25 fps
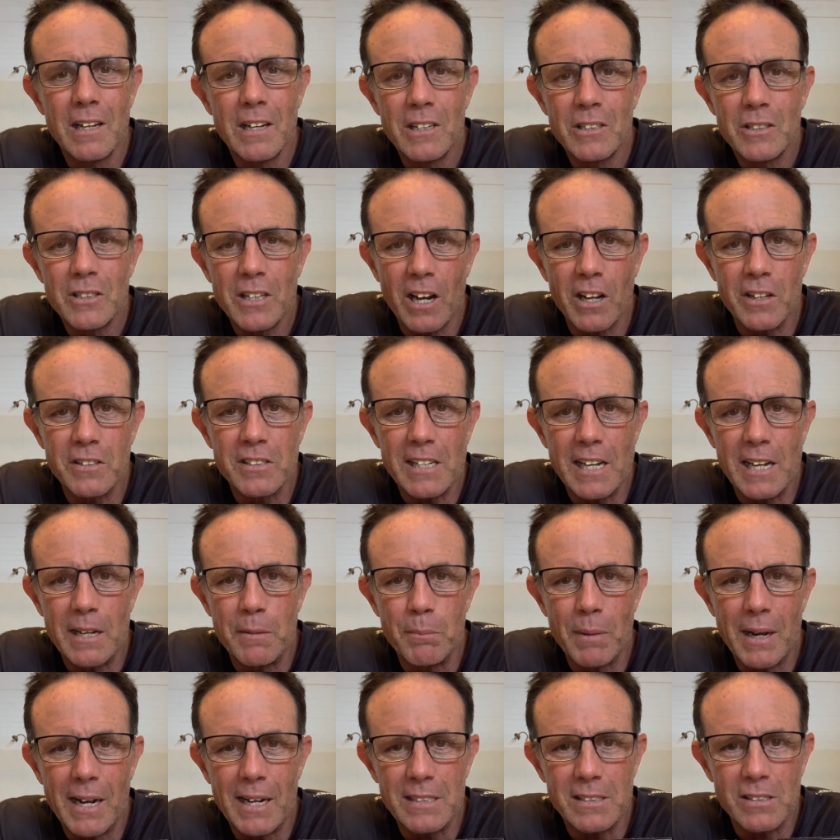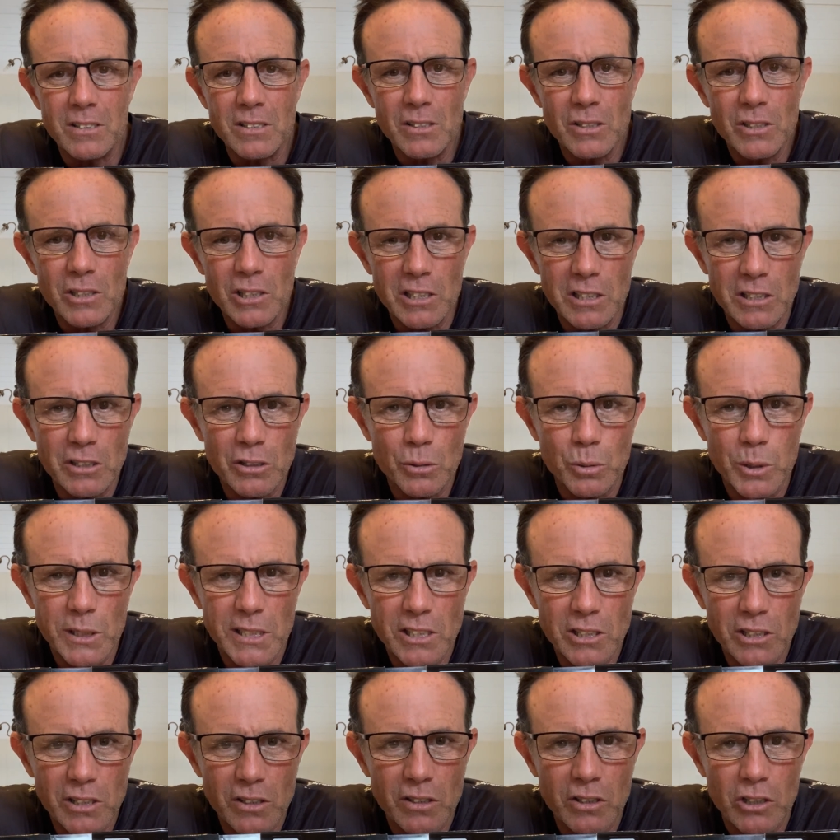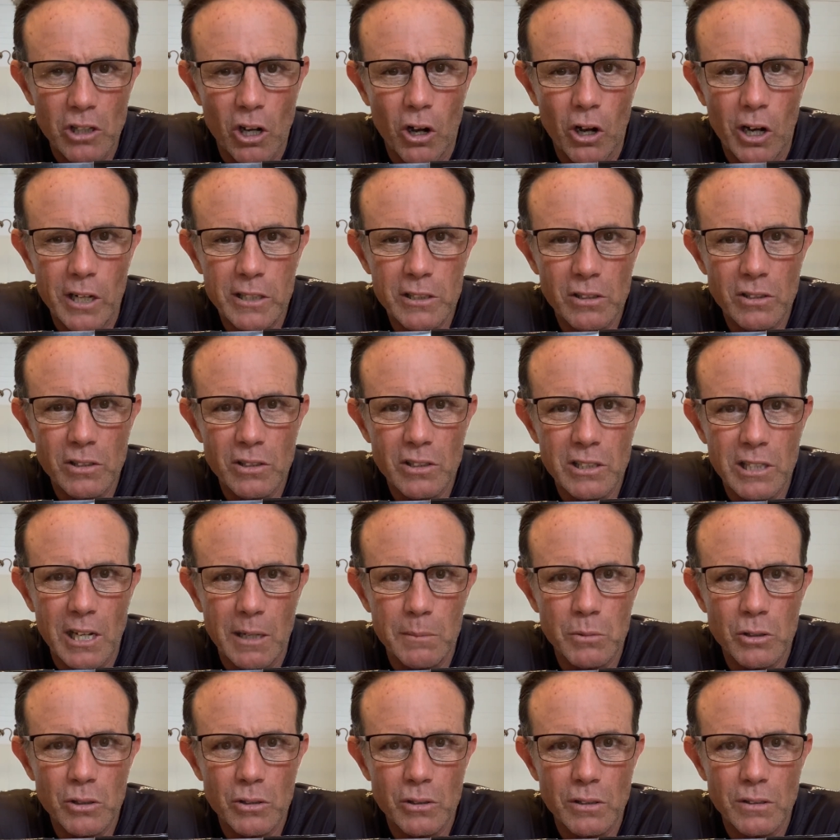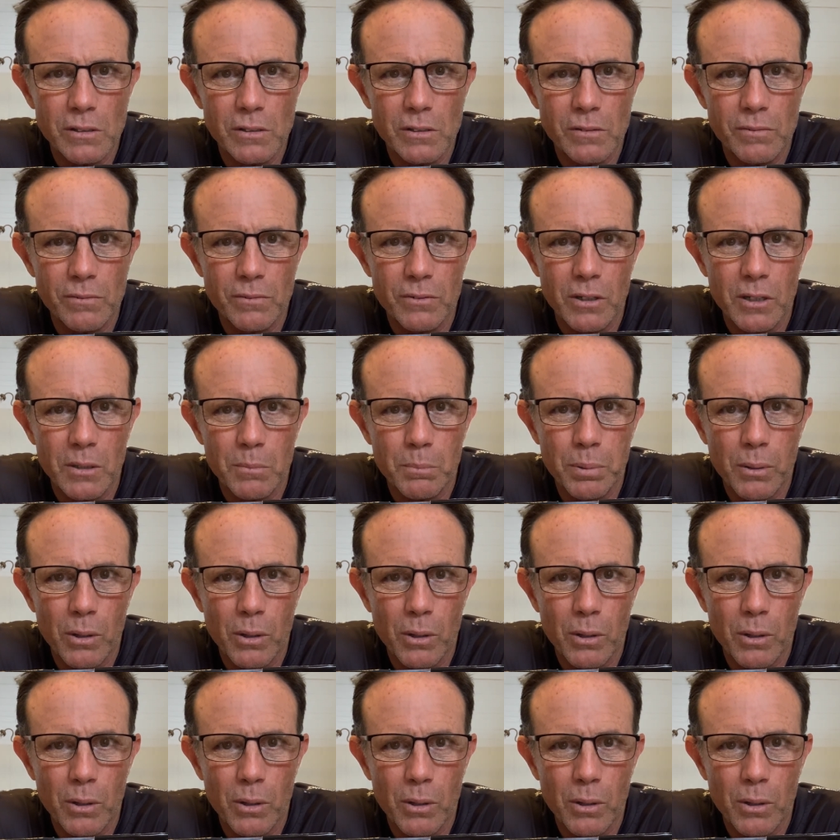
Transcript: Shallow sandbanks, nice twitches. I use the same sort of the